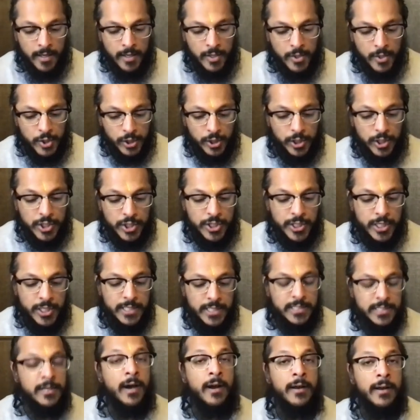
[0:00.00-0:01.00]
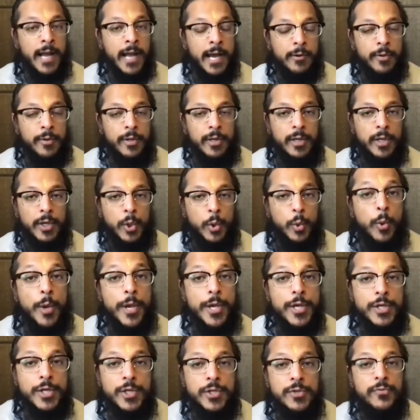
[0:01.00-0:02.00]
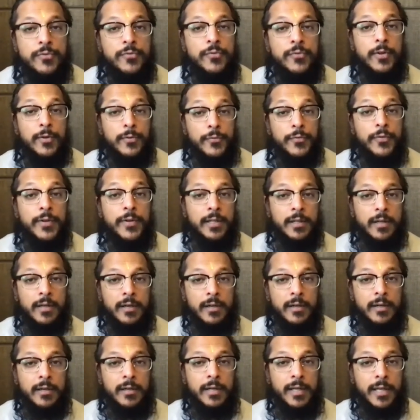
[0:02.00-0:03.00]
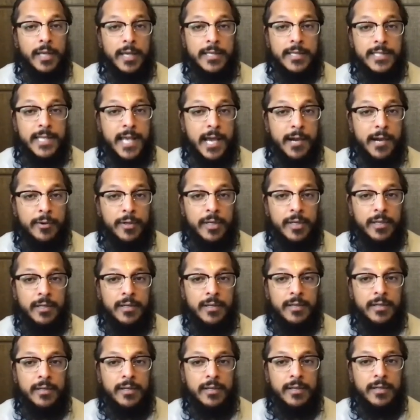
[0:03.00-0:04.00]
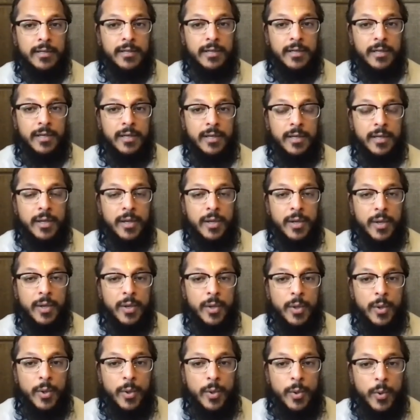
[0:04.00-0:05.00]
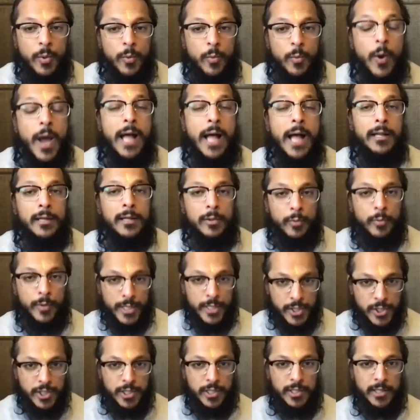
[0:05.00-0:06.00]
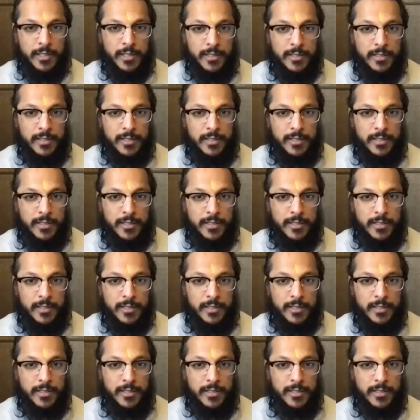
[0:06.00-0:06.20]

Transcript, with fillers: Sri Krishna is not our wish fulfiller, he is our well wisher.